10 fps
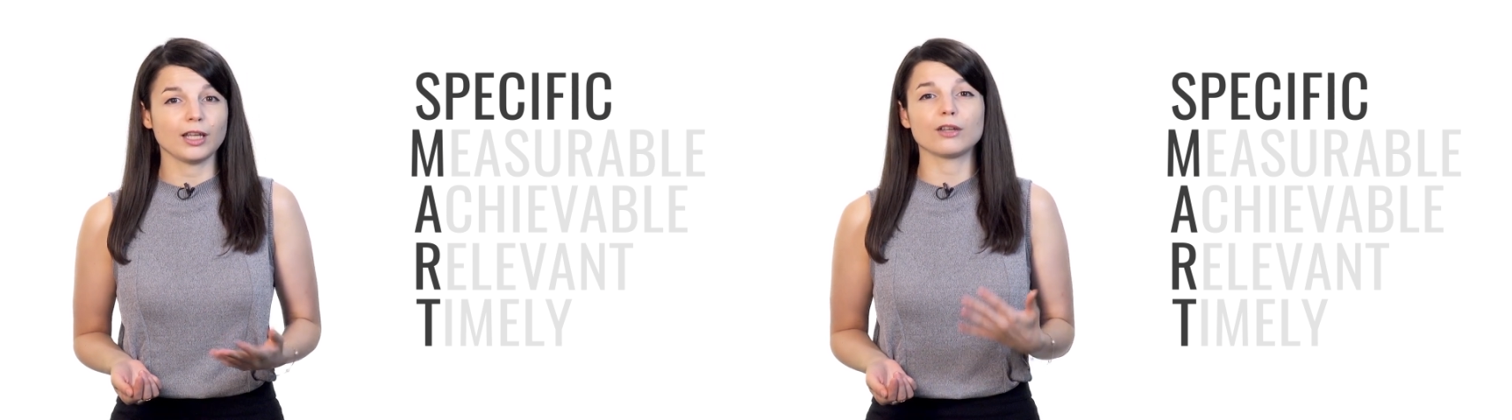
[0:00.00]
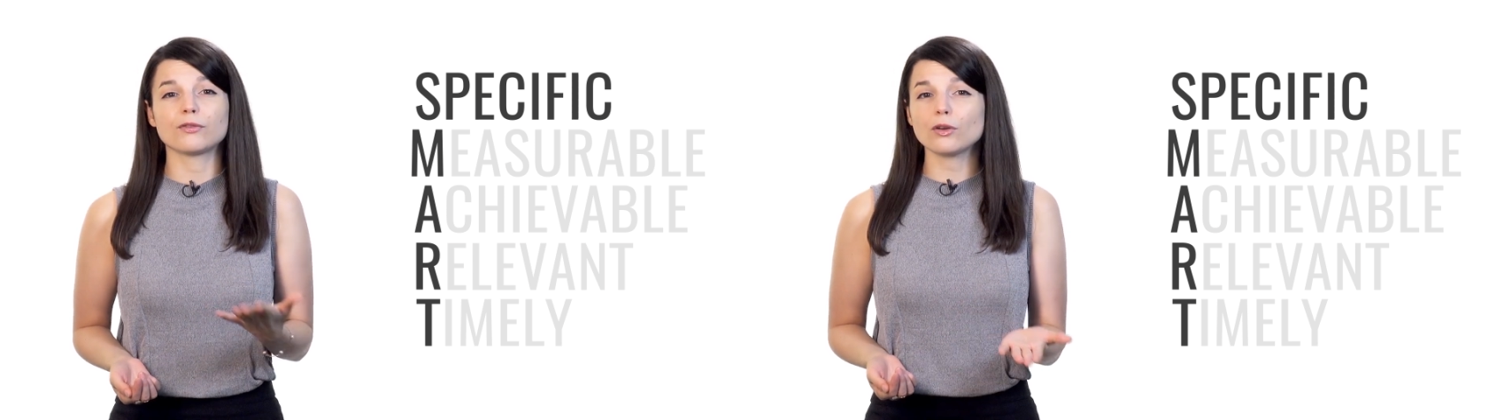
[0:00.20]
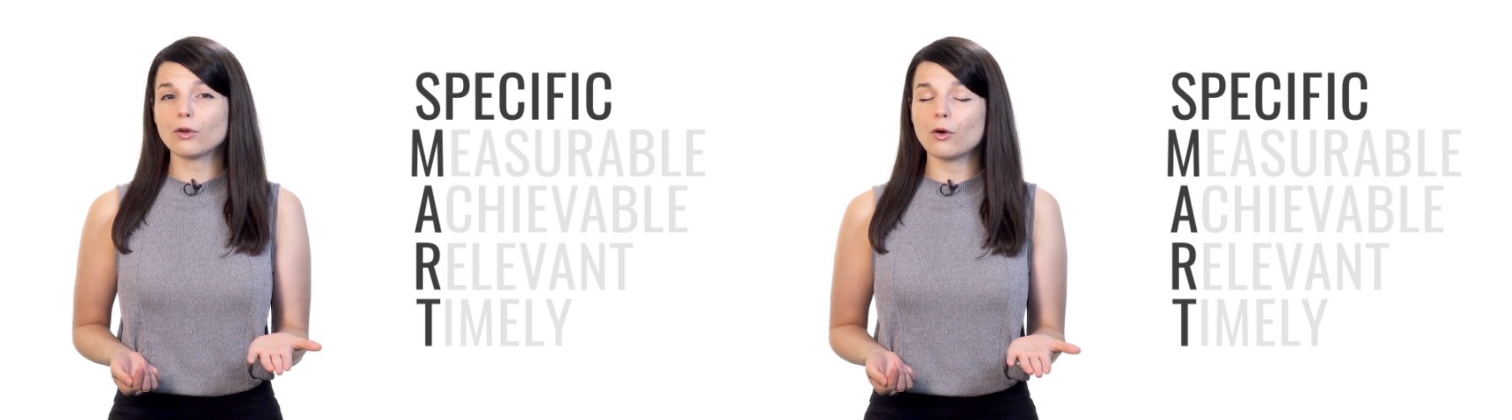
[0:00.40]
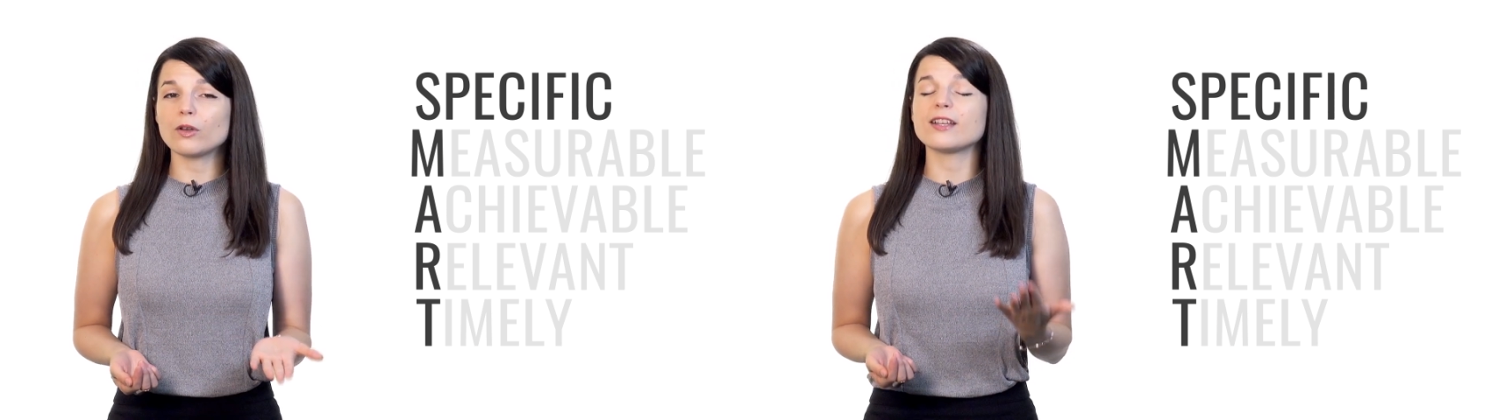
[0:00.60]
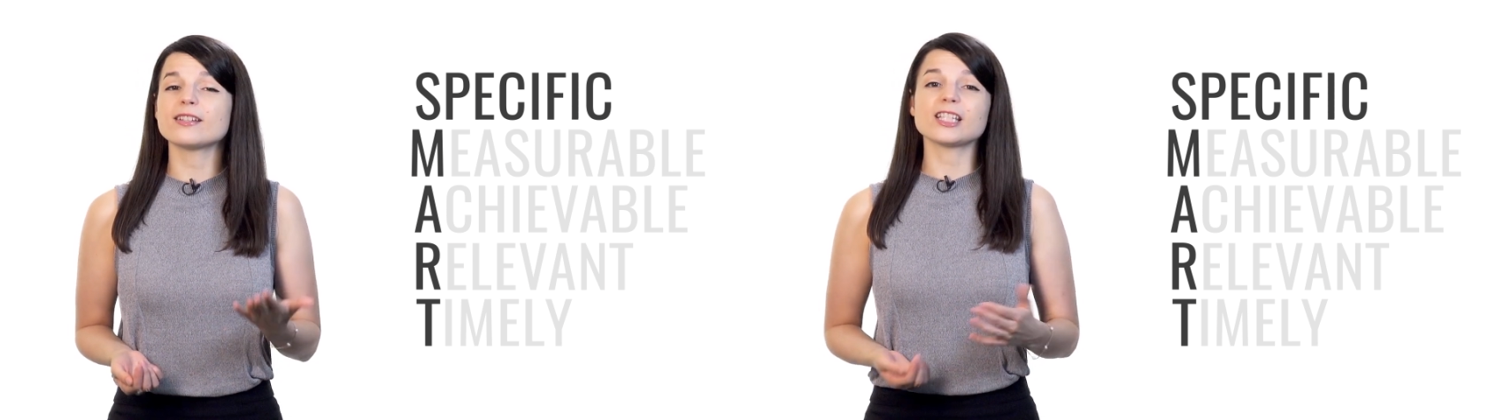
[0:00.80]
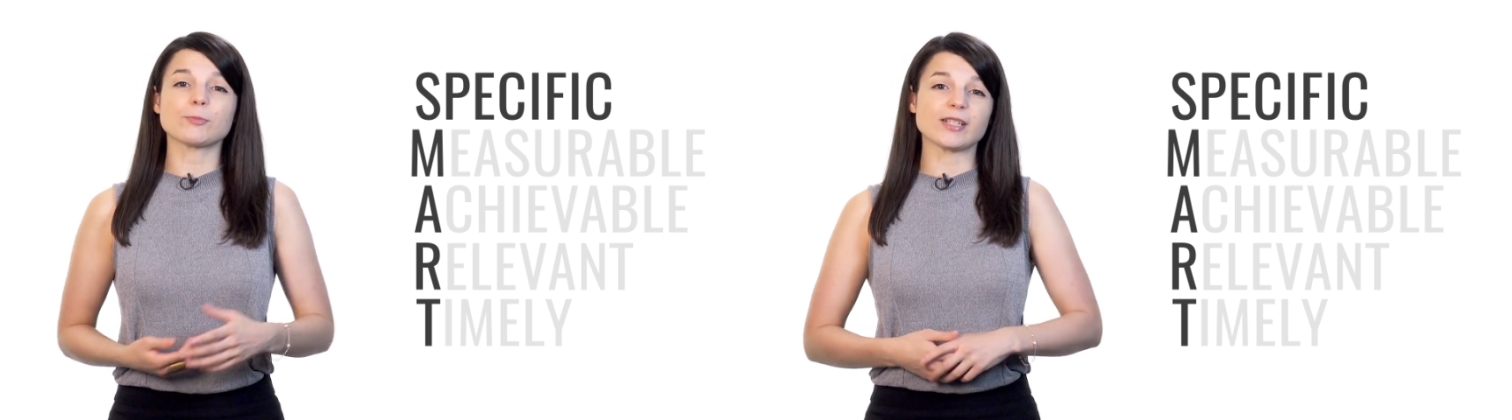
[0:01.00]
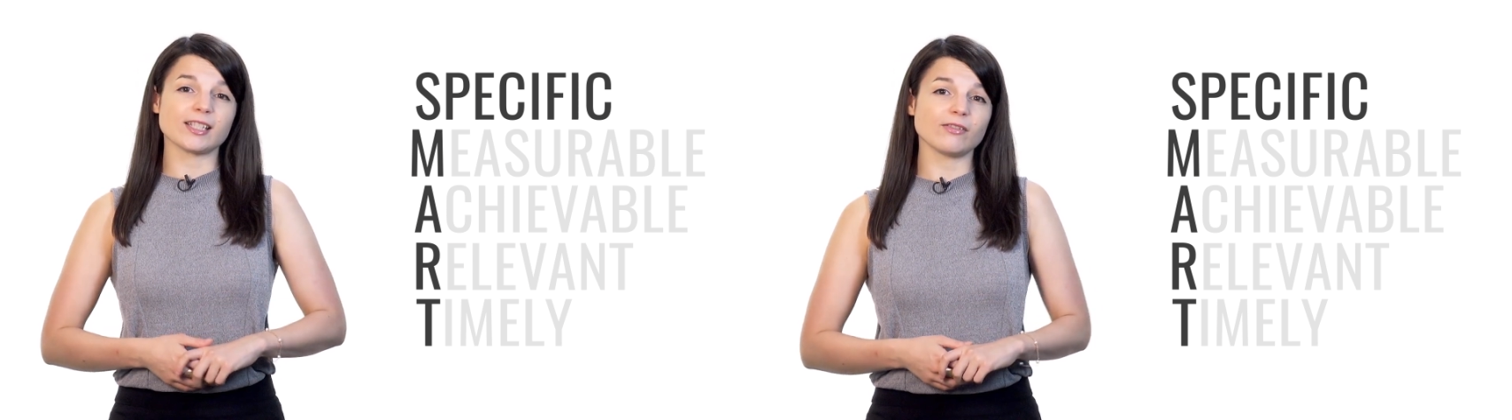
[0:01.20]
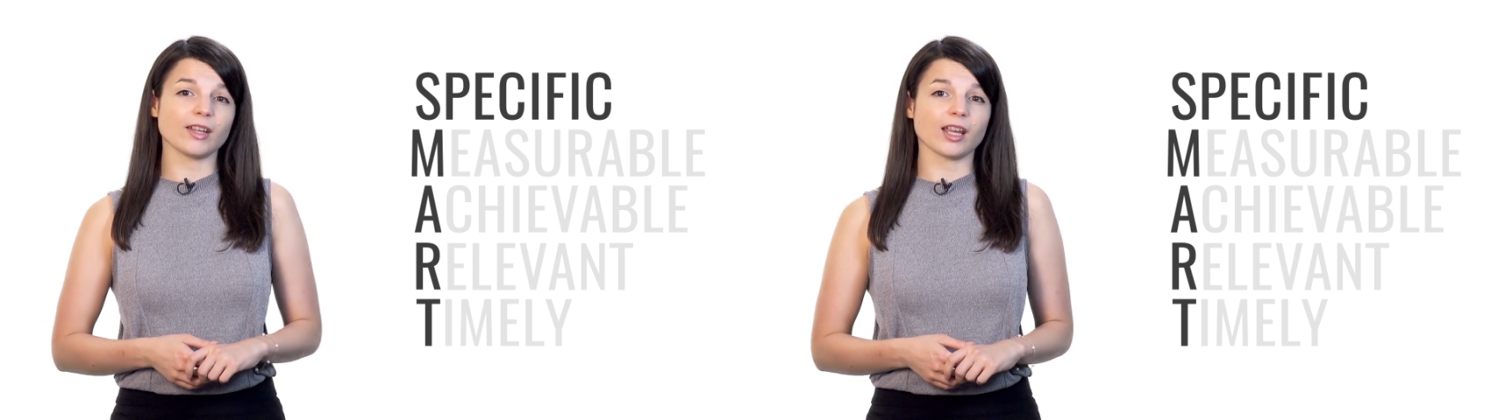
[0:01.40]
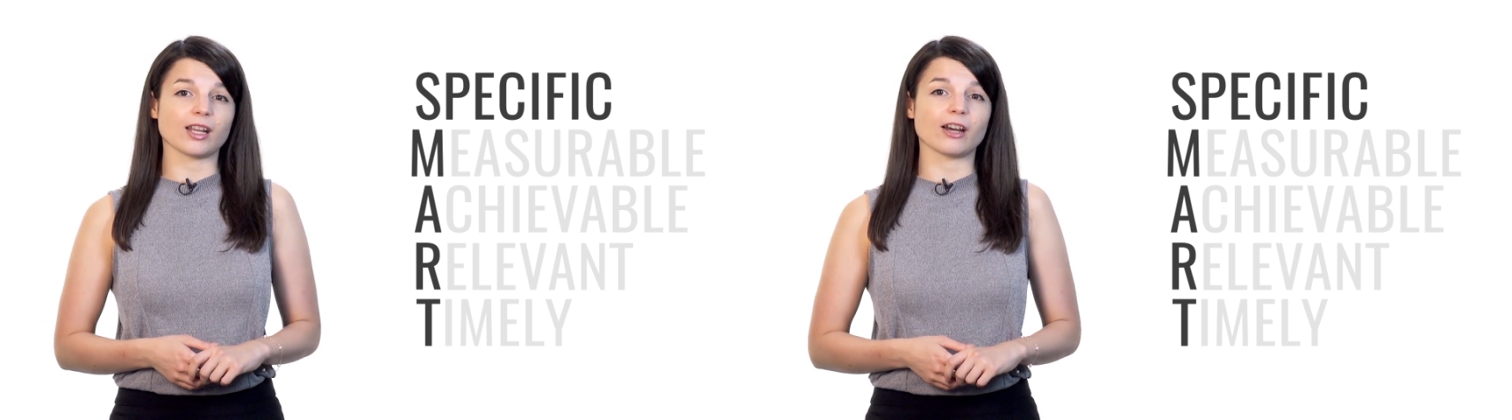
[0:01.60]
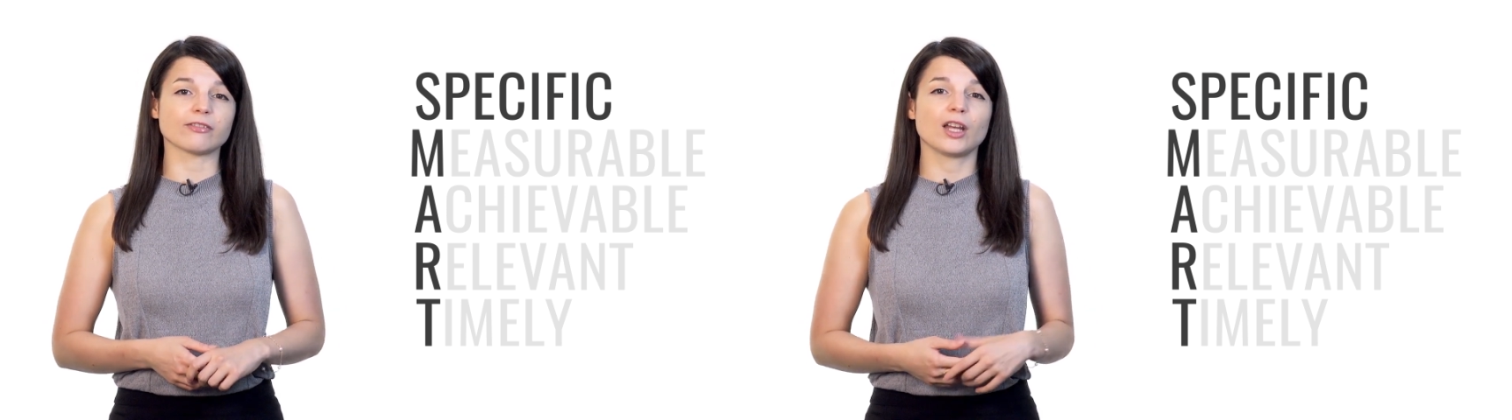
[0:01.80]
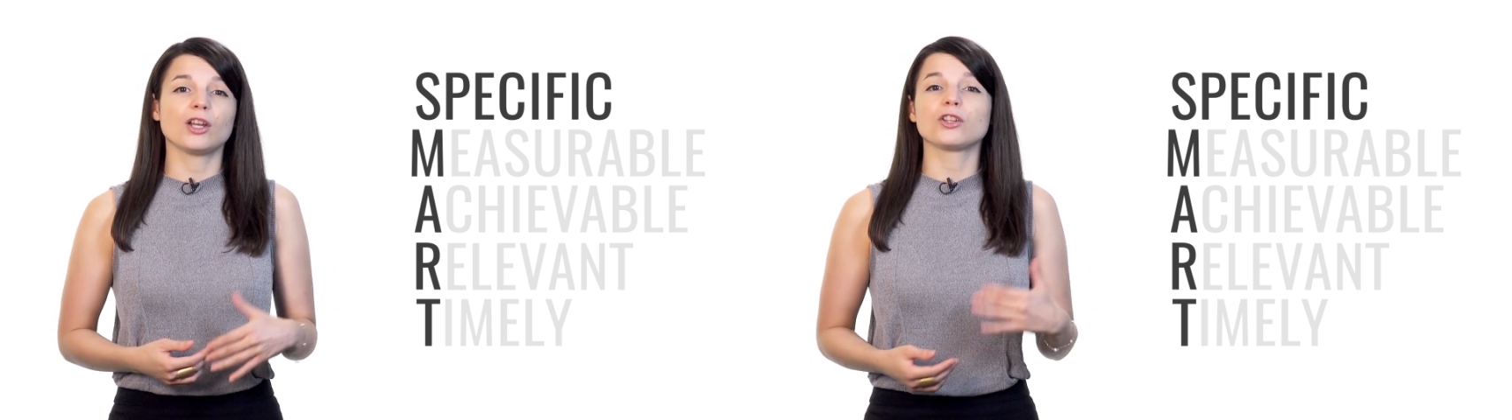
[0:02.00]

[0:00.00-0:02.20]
If your goal isn't specific enough,